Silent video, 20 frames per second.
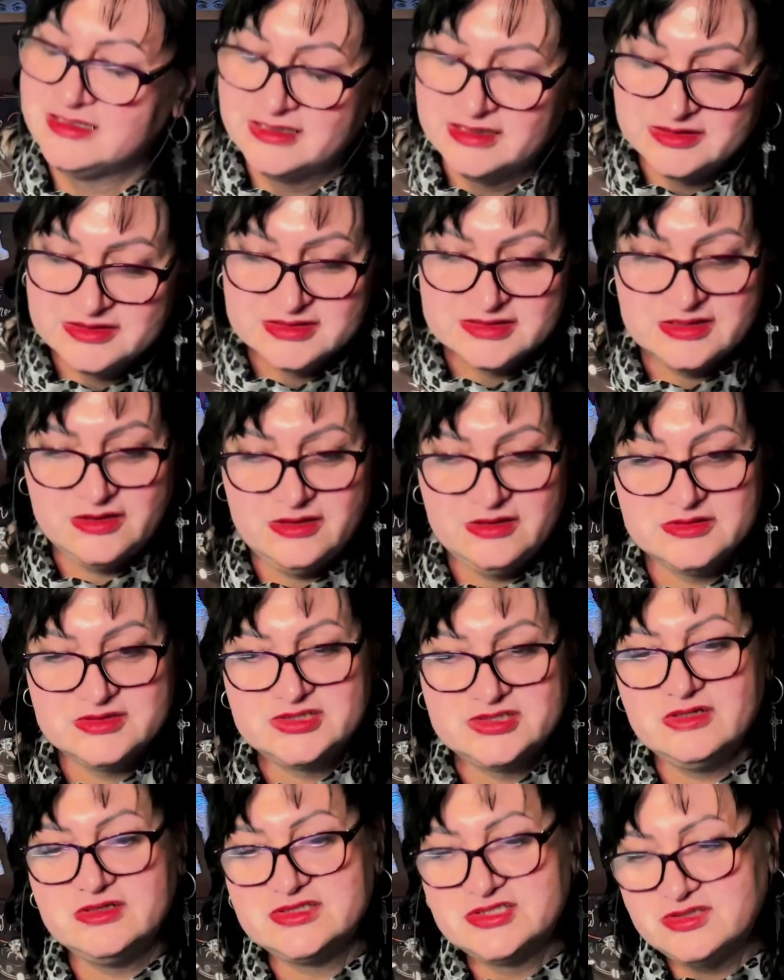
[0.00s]
So
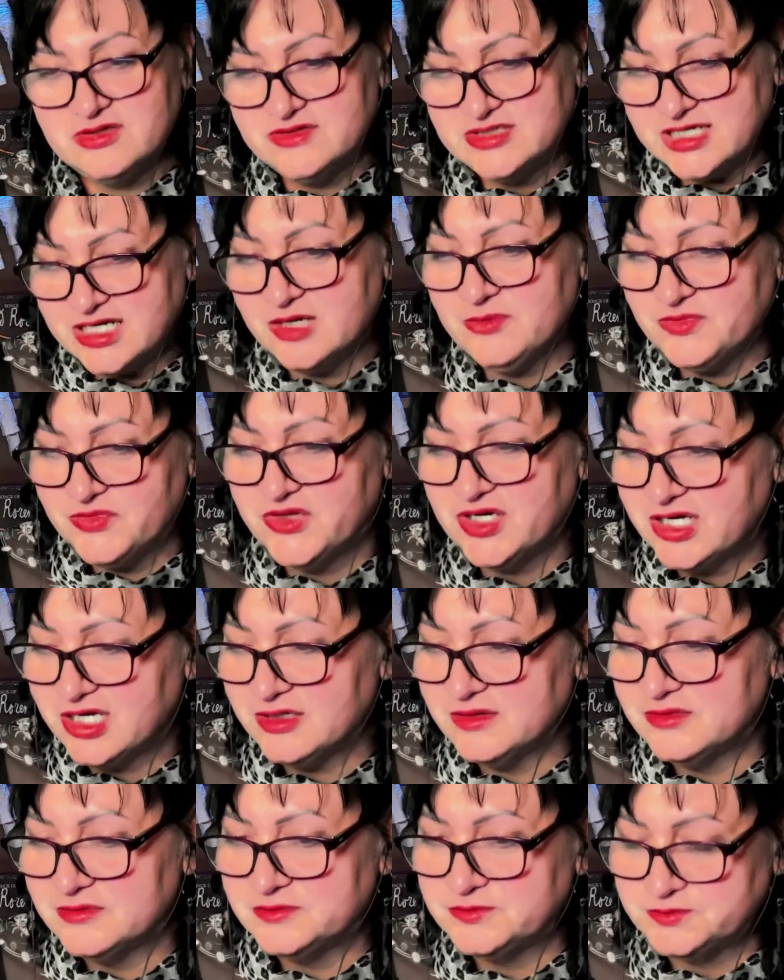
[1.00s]
I
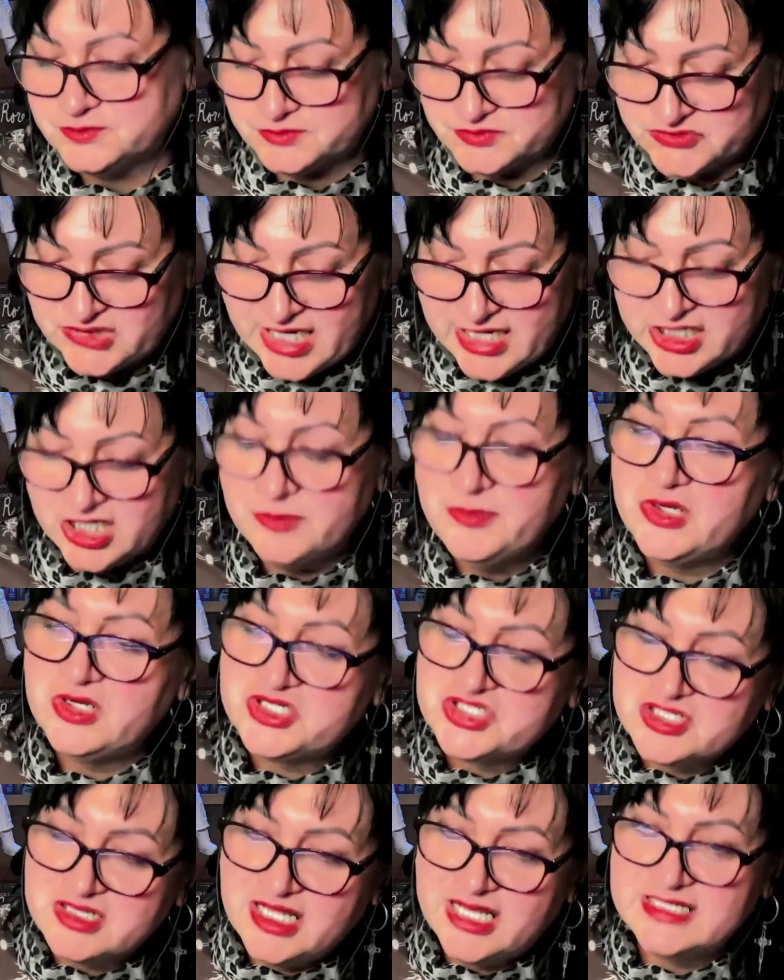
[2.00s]
think that
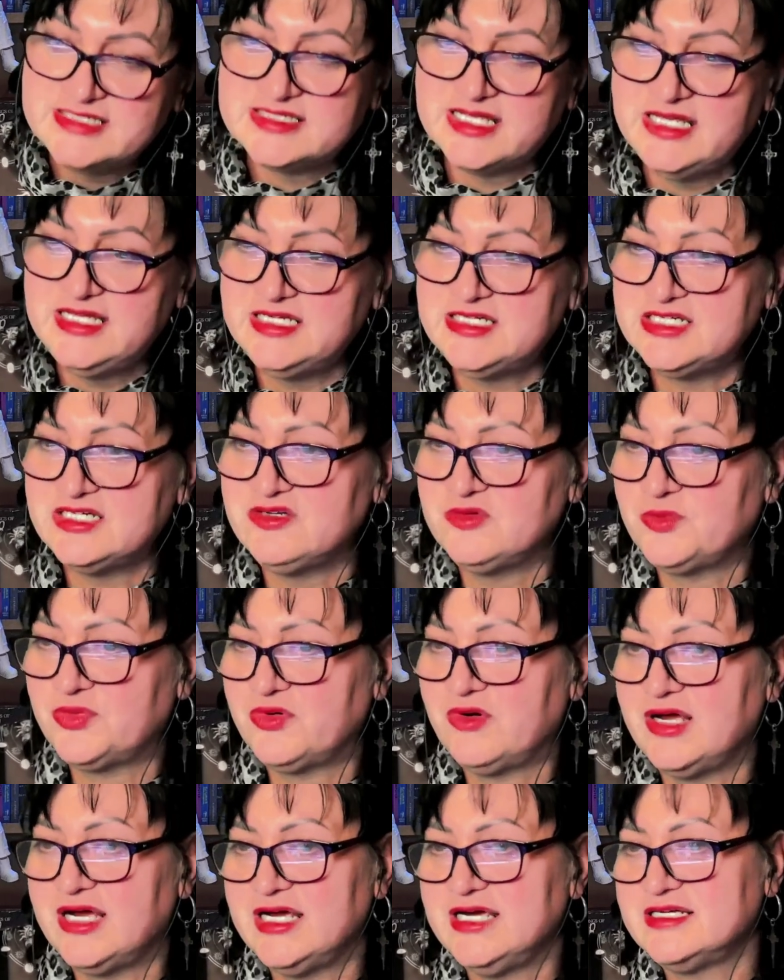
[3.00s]
commercialization of
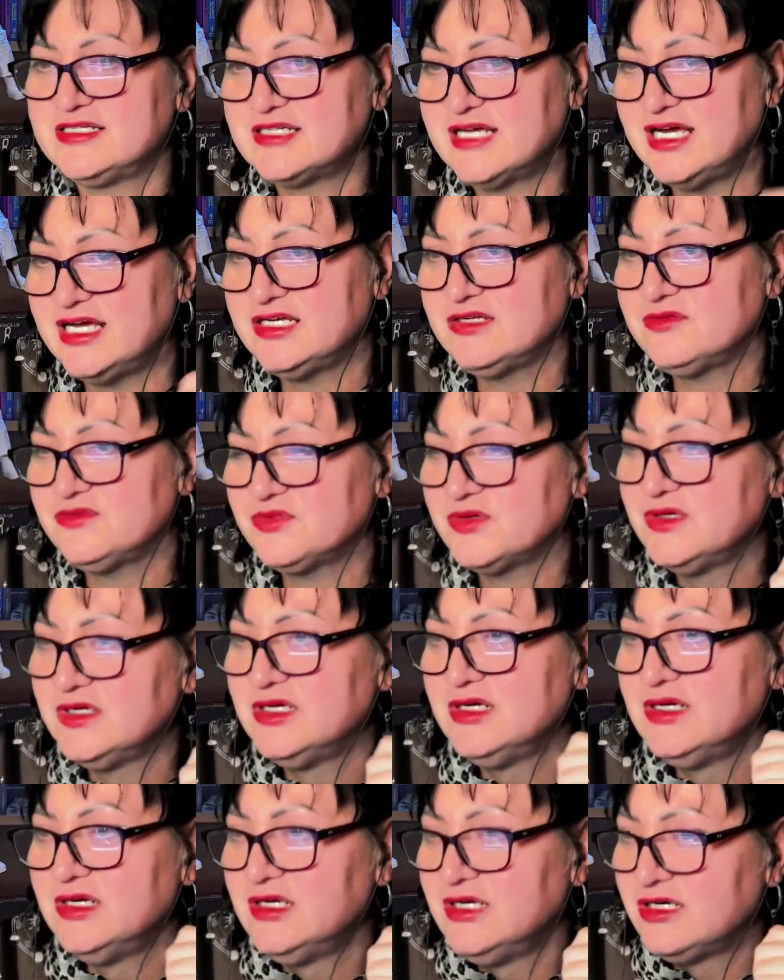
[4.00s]
Pride kind of,
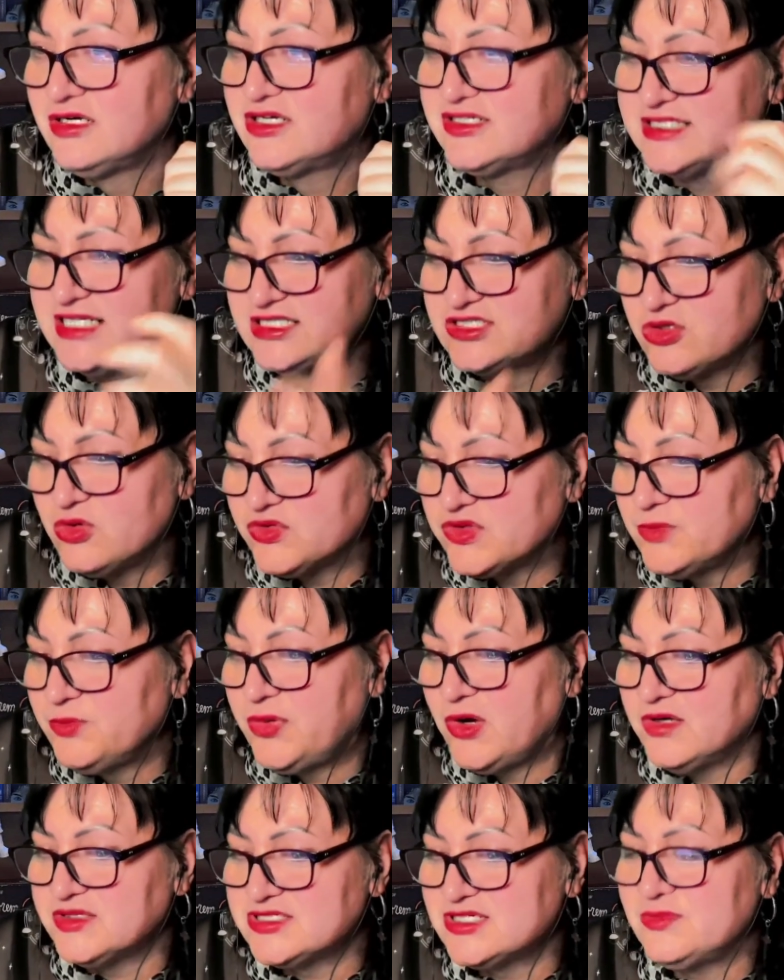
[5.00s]
because it took the
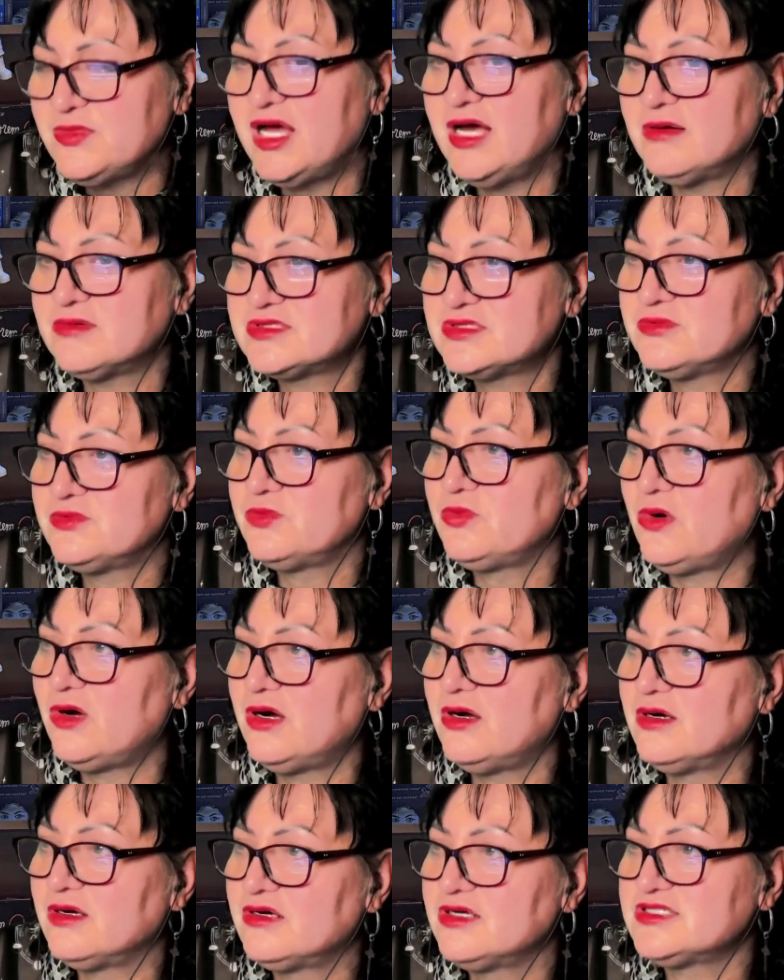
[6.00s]
bottom out of
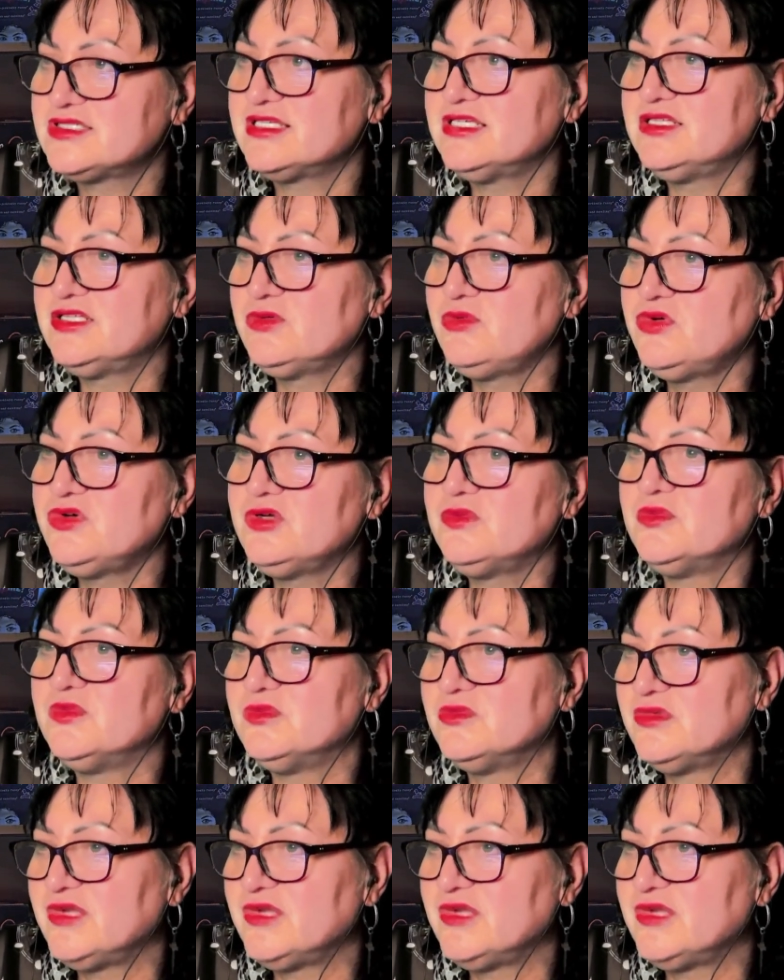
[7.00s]
what, because there would have,